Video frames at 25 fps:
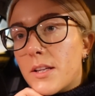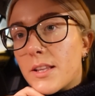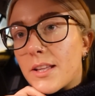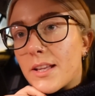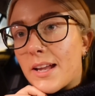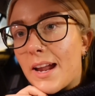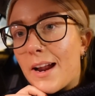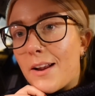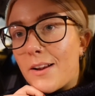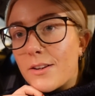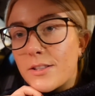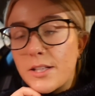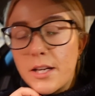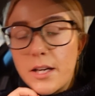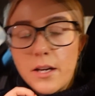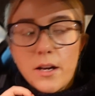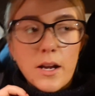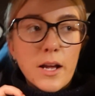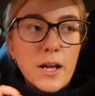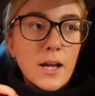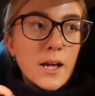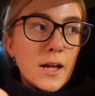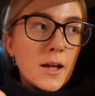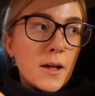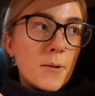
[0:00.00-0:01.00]
The
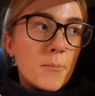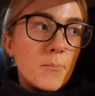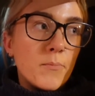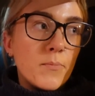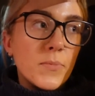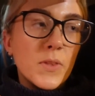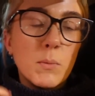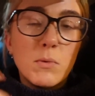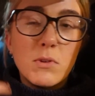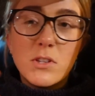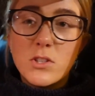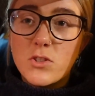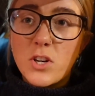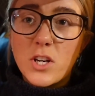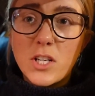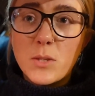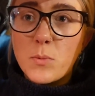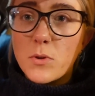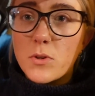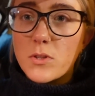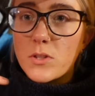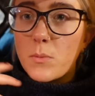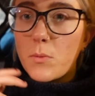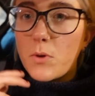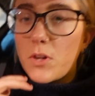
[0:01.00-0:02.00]
Carlton. We just tried to
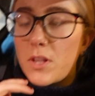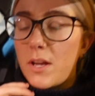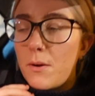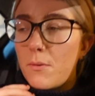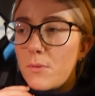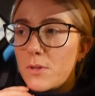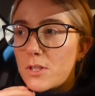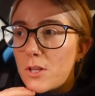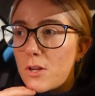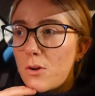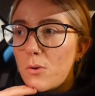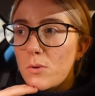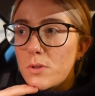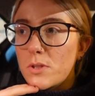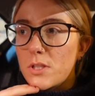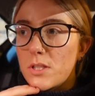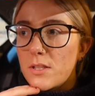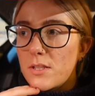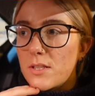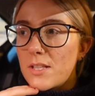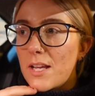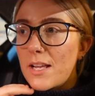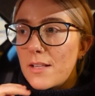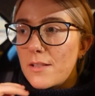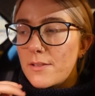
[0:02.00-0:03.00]
book somewhere that was close to
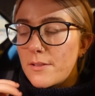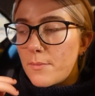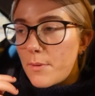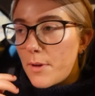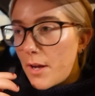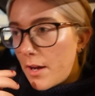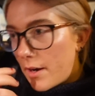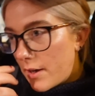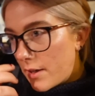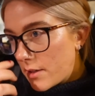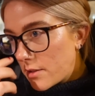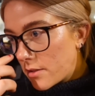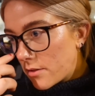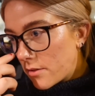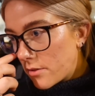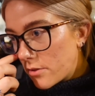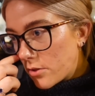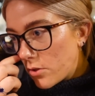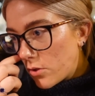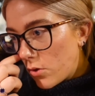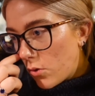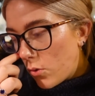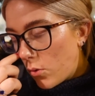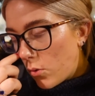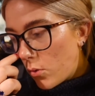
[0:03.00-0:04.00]
the sales, to be honest.
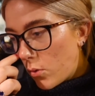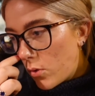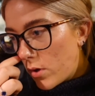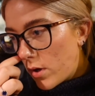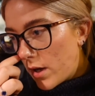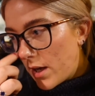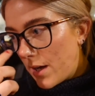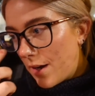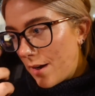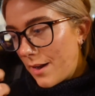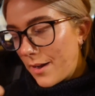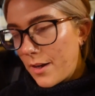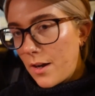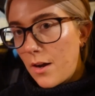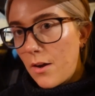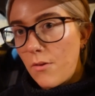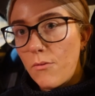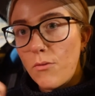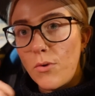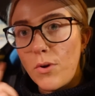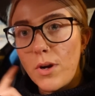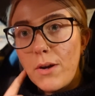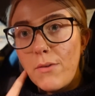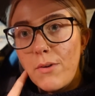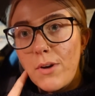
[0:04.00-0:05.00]
So, and like
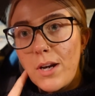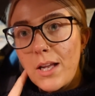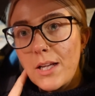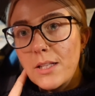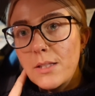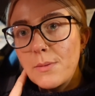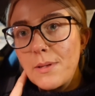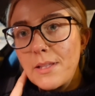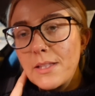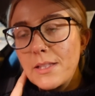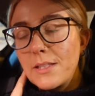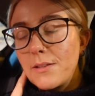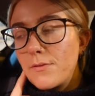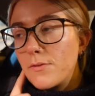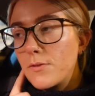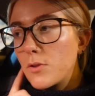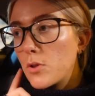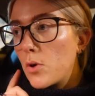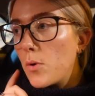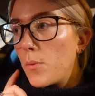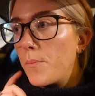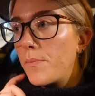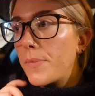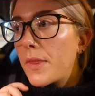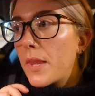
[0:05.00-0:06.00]
not really, really expensive.
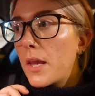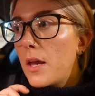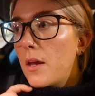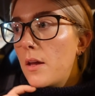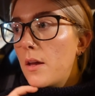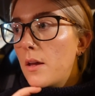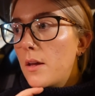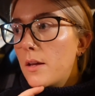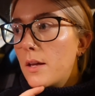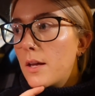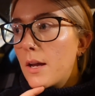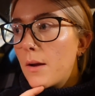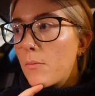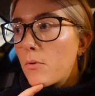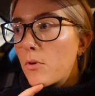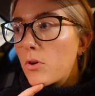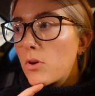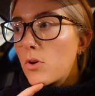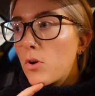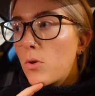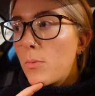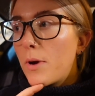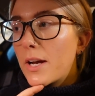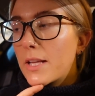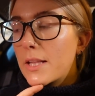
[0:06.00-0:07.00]
So yeah, we're going
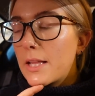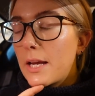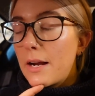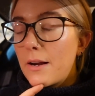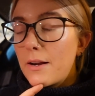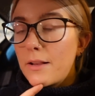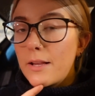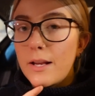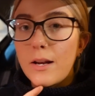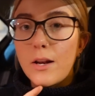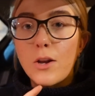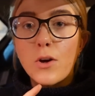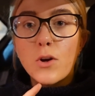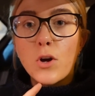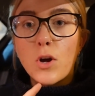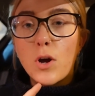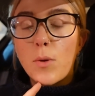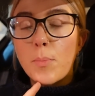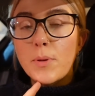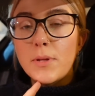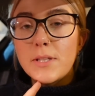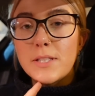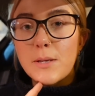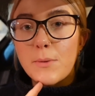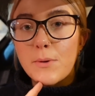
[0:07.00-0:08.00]
to go back there and then look
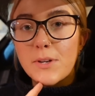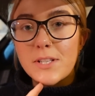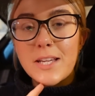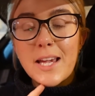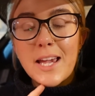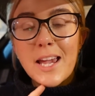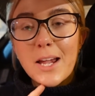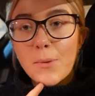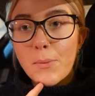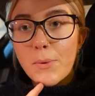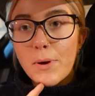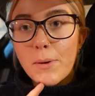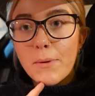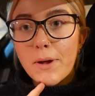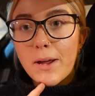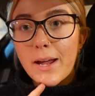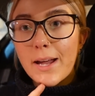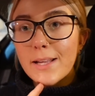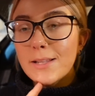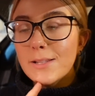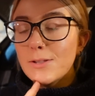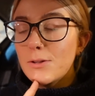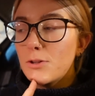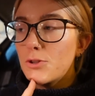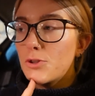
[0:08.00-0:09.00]
up and see what takeaway we
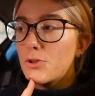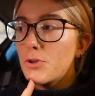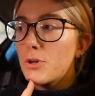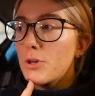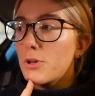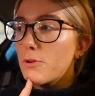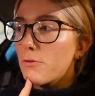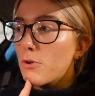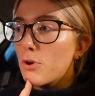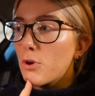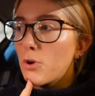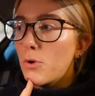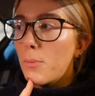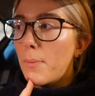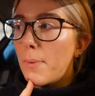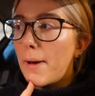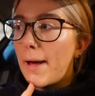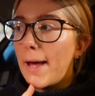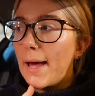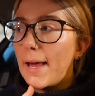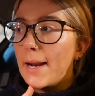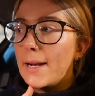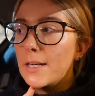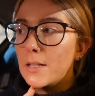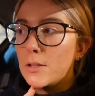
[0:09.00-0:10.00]
get. So I'll show you the room
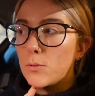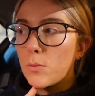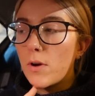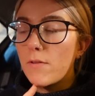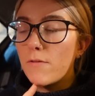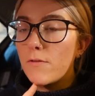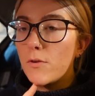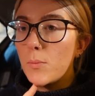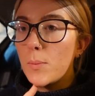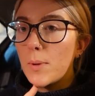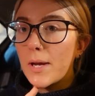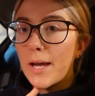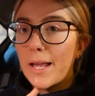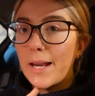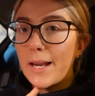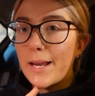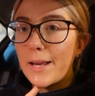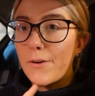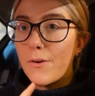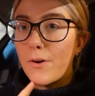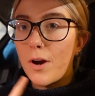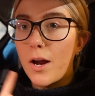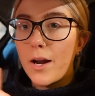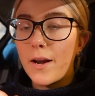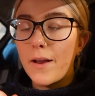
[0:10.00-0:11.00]
and what food we get
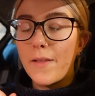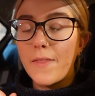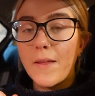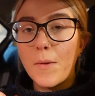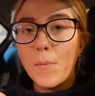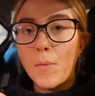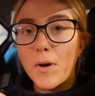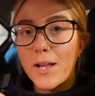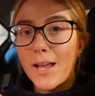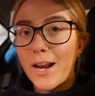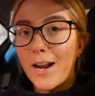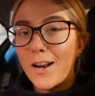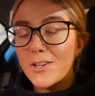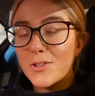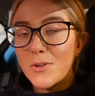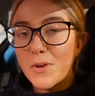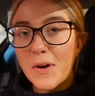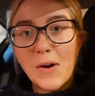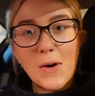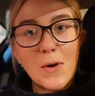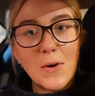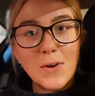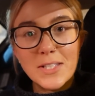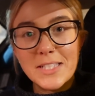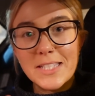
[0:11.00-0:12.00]
later on. And then we'll get on to
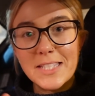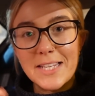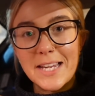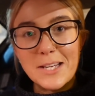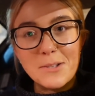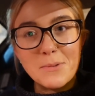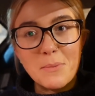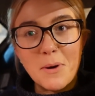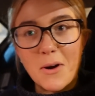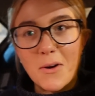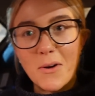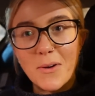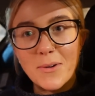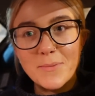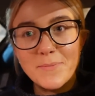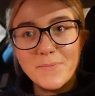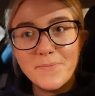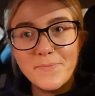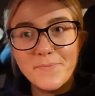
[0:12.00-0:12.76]
our horsey day tomorrow.